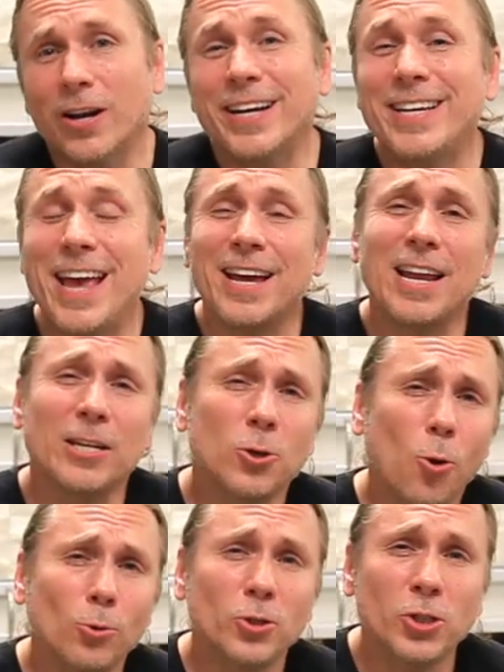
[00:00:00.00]
Again, I
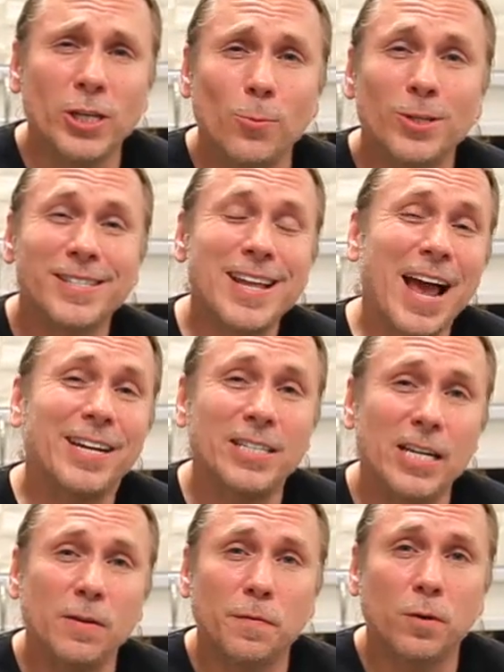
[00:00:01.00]
told you she was
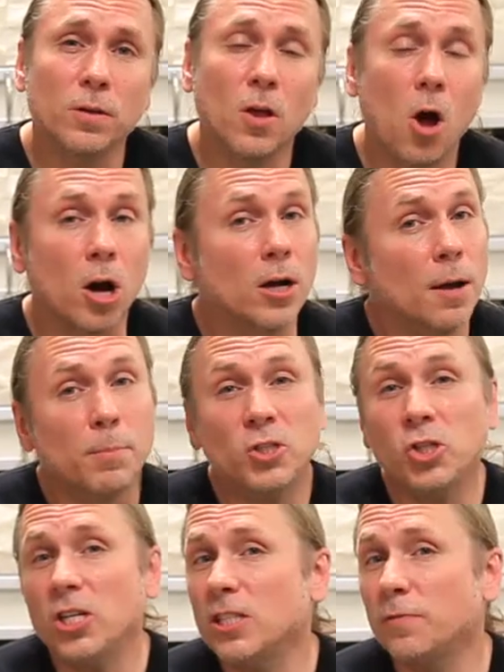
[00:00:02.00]
19 foot long, but
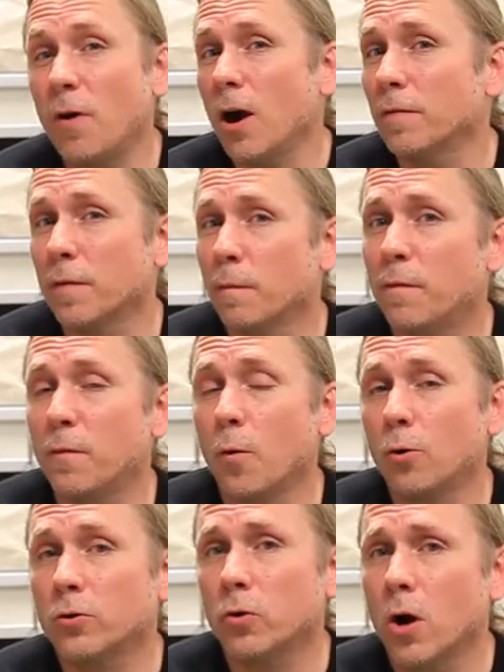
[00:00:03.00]
she's far from
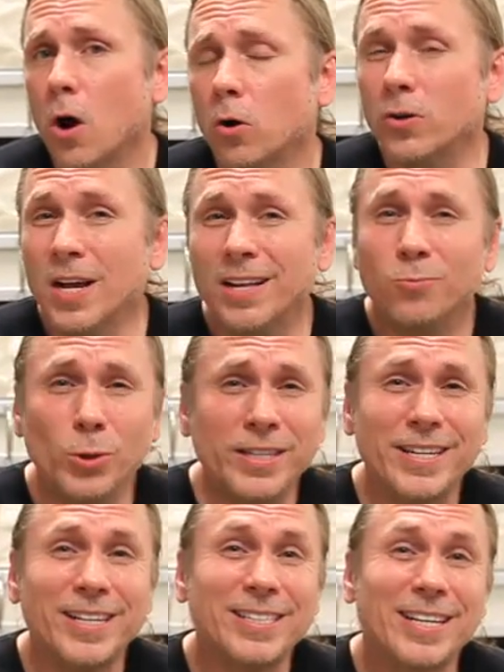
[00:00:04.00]
full grown.
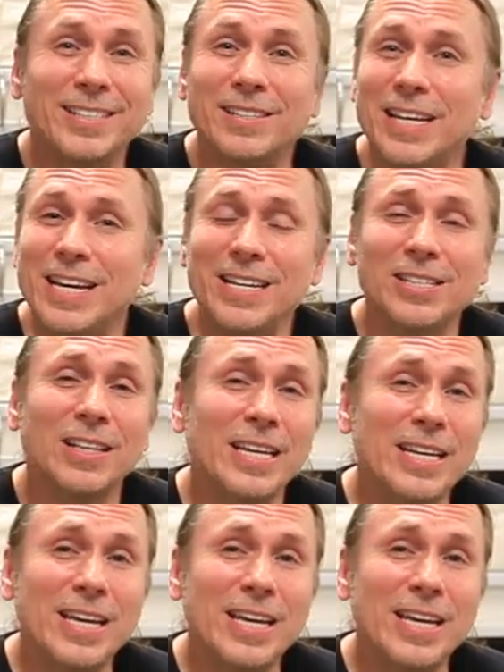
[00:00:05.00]
Retics can easily